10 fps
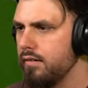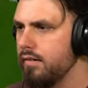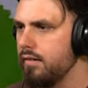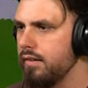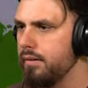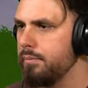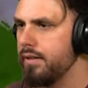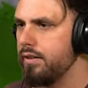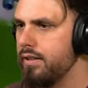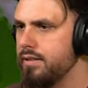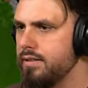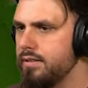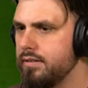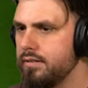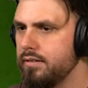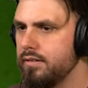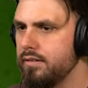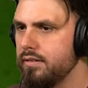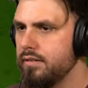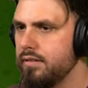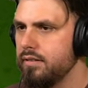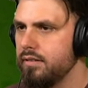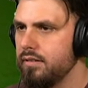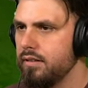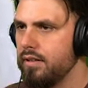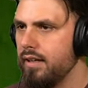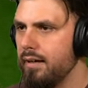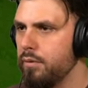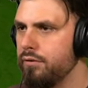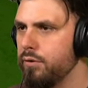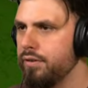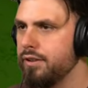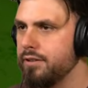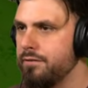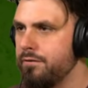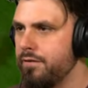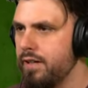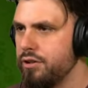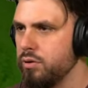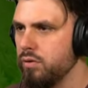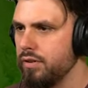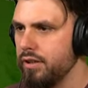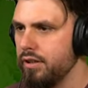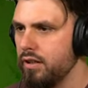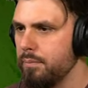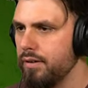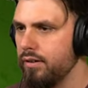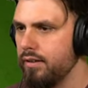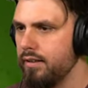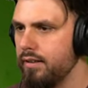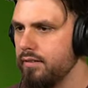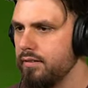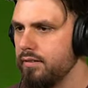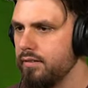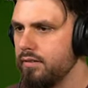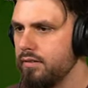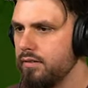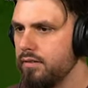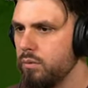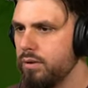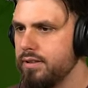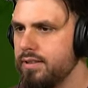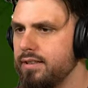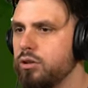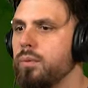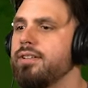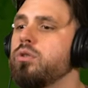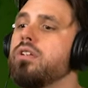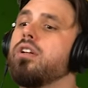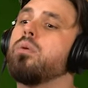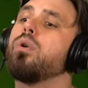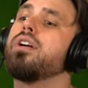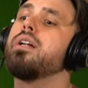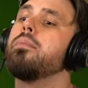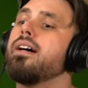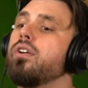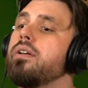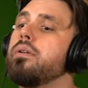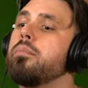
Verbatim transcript: All right, berries. Okay, more food. There's fish over here, apparently. What is this? Two ways you can collect water in a bucket or empty